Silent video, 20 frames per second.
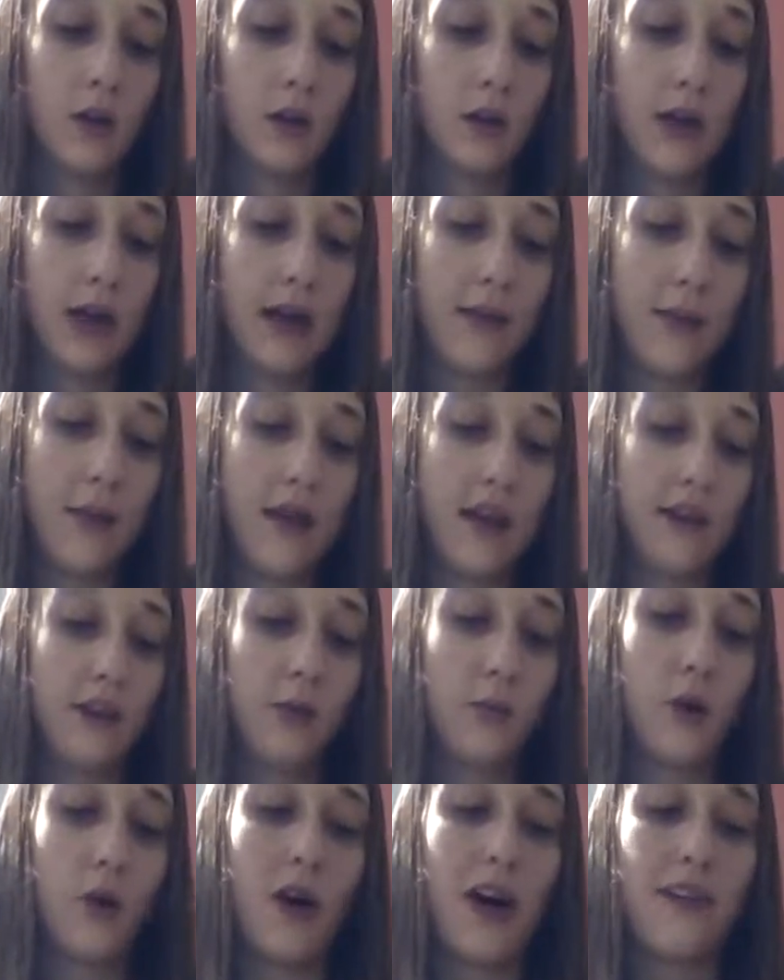And then
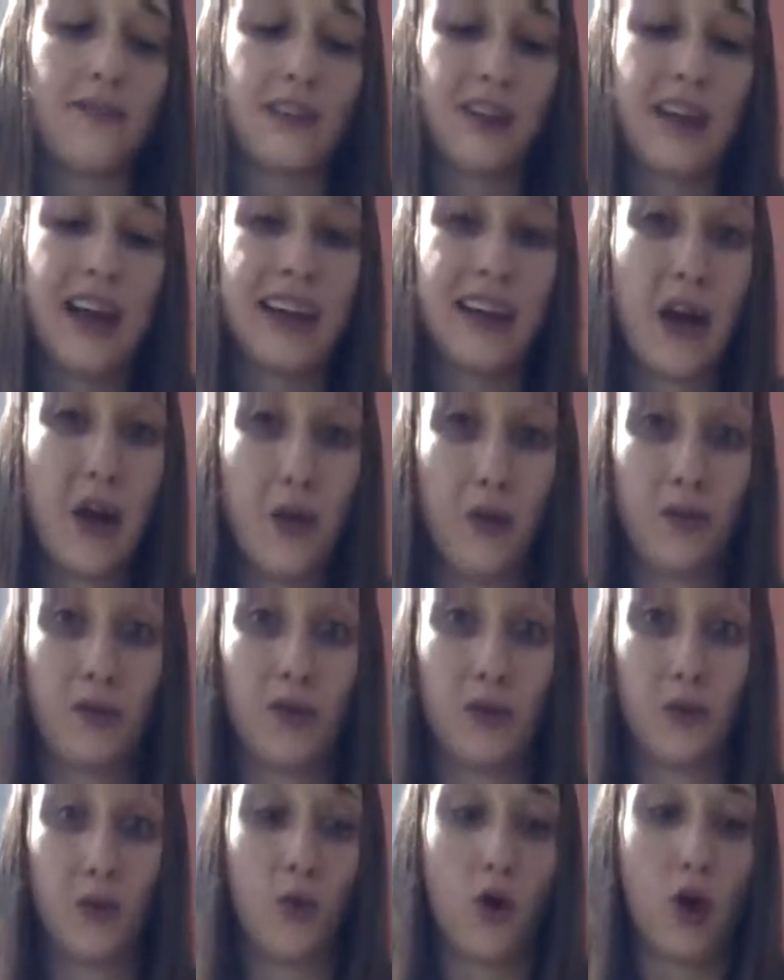you won't have to like
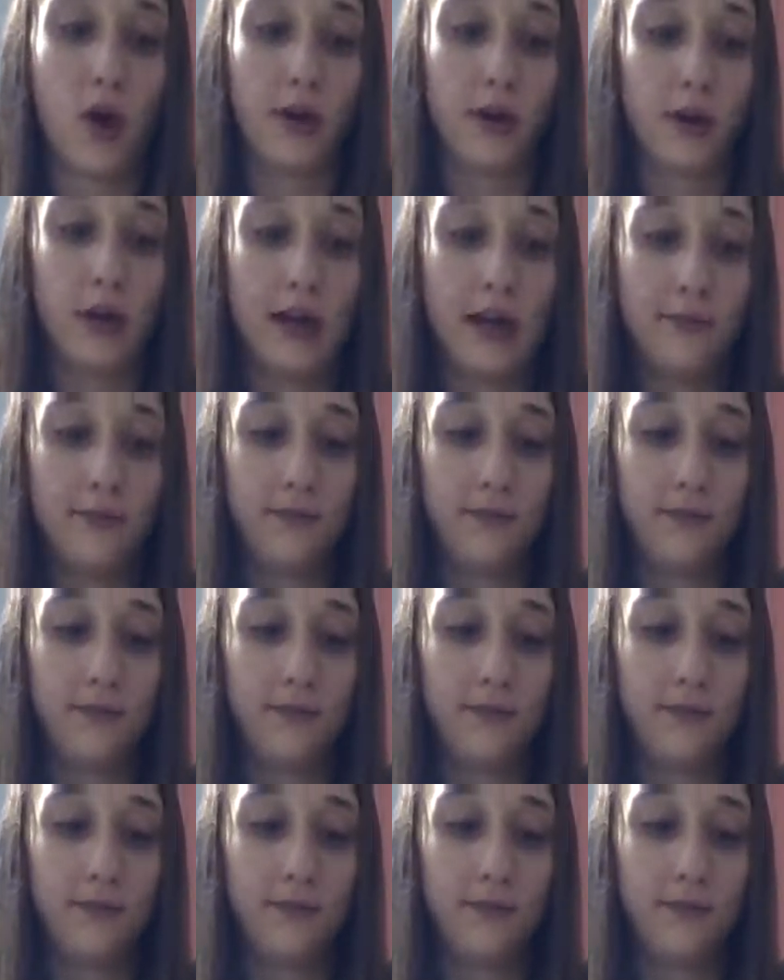over water it